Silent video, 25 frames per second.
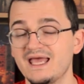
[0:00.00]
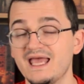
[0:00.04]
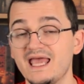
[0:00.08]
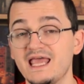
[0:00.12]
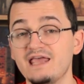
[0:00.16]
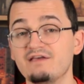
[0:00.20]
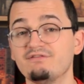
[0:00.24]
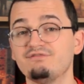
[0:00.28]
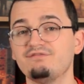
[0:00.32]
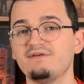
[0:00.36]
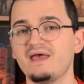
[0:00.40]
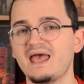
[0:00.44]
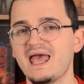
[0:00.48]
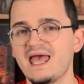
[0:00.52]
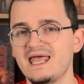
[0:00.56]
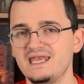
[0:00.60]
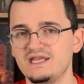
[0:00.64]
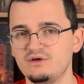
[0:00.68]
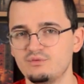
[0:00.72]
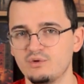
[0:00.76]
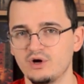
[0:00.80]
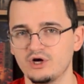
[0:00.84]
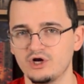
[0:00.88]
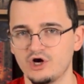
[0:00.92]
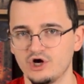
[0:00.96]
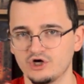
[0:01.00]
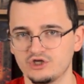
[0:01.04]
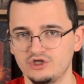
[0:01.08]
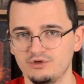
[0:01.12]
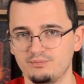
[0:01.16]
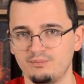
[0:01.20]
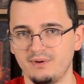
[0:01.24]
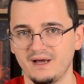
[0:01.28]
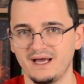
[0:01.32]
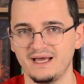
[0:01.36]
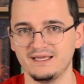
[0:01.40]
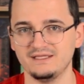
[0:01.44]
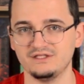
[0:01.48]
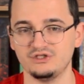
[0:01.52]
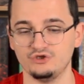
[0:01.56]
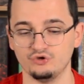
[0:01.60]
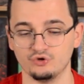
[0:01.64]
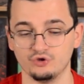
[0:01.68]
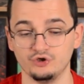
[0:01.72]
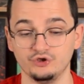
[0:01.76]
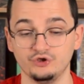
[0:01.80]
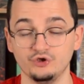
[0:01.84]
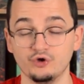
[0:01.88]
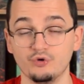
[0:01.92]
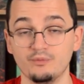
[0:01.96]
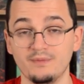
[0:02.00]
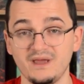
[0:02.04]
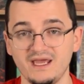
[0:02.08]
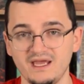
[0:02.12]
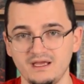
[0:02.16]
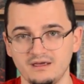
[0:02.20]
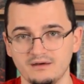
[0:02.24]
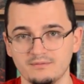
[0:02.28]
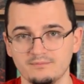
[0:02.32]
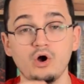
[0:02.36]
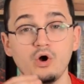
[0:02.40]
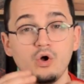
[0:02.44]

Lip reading: if anyone occupies your domain.